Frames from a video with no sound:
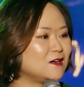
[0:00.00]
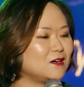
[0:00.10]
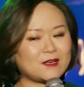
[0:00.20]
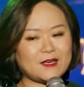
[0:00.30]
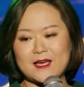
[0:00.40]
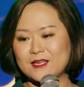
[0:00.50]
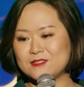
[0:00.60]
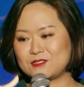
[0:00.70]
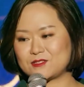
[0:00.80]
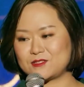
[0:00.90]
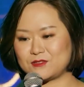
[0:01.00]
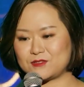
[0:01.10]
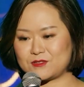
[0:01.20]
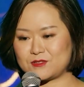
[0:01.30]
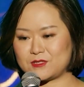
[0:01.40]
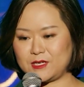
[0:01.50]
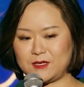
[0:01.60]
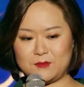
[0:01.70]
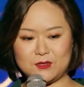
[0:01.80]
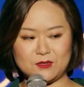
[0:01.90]
Okay, I guess just those
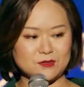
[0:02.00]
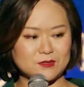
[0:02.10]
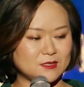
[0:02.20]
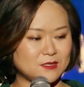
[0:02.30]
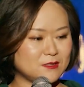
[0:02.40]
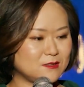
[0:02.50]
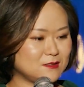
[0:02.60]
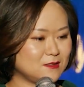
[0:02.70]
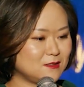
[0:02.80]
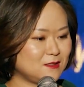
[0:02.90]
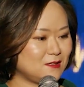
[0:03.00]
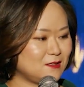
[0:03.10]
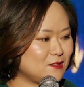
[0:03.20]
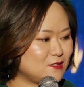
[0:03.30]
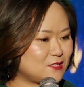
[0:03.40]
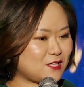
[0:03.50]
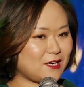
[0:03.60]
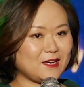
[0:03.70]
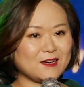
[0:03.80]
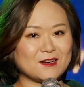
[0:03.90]
tables and
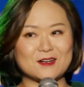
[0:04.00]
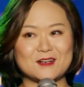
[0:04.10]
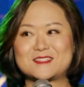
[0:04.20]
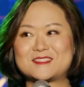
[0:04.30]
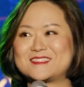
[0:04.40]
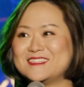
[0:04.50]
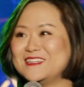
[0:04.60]
chairs.